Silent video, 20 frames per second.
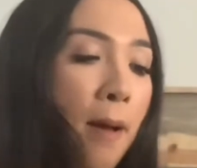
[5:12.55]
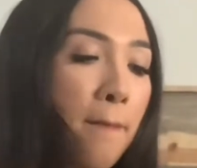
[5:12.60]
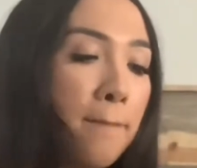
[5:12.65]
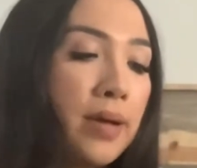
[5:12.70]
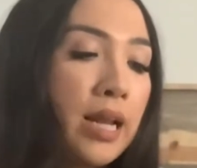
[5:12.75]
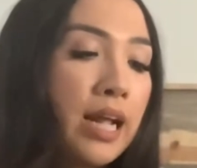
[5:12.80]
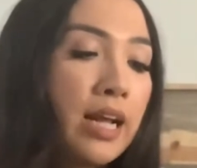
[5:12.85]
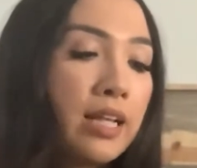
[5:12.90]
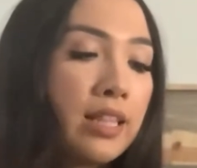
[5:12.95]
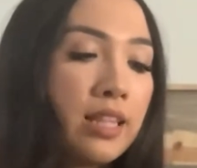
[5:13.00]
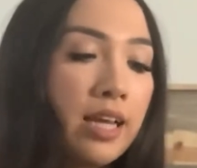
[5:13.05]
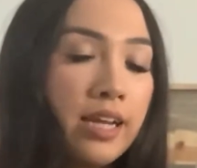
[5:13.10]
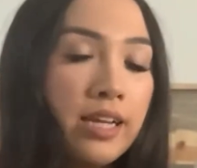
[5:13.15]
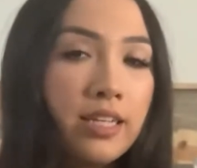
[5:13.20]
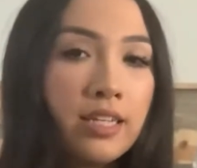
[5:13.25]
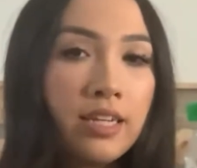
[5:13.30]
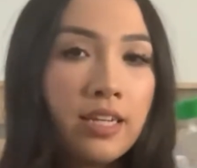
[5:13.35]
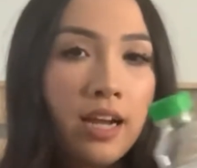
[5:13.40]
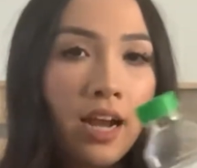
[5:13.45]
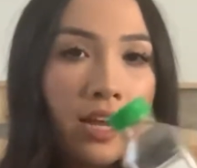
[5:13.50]
But I like
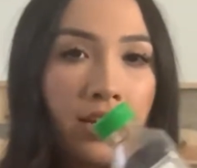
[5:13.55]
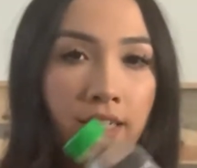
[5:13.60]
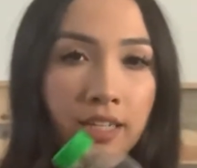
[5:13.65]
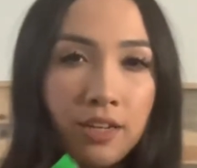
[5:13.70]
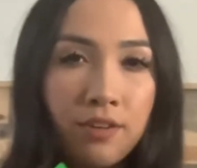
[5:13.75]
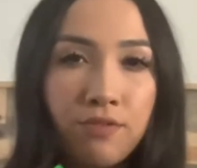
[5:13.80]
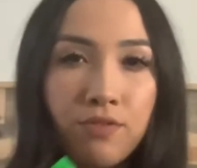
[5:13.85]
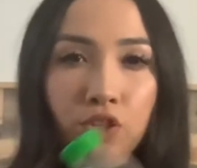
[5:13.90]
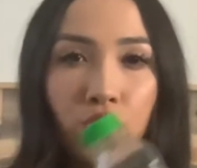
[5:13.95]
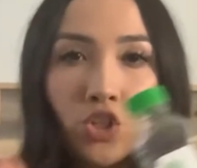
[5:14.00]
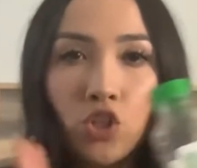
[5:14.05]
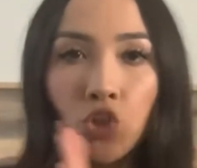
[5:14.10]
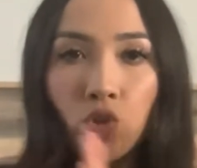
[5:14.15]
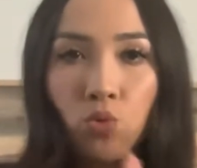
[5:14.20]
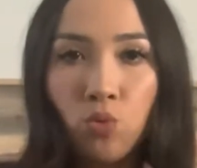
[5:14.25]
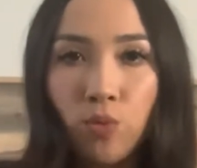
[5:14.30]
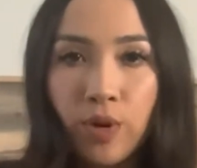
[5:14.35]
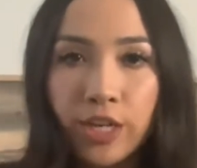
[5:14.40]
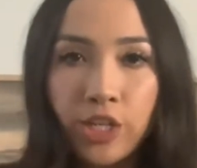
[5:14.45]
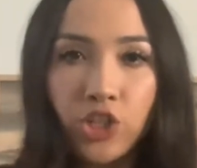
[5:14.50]
to kind of
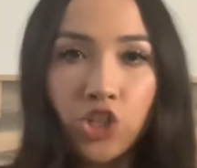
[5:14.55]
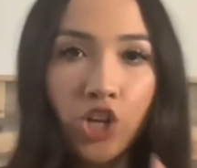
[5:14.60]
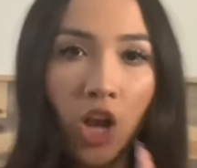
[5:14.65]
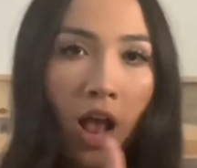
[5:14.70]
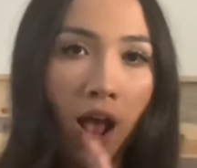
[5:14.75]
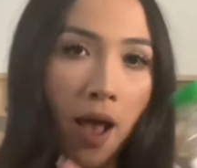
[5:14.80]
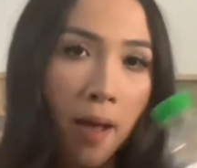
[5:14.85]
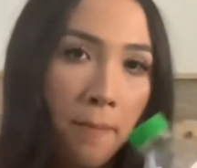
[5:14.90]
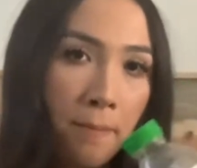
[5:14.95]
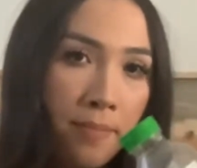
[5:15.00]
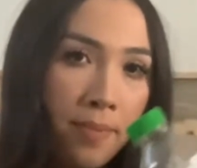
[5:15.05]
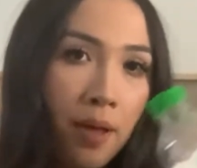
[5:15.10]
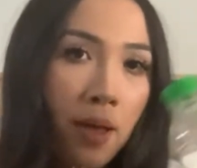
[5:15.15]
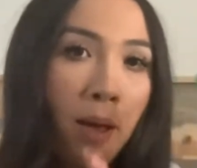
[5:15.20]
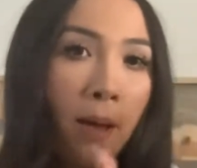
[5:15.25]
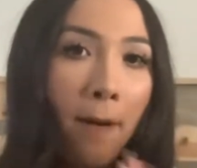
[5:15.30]
switch up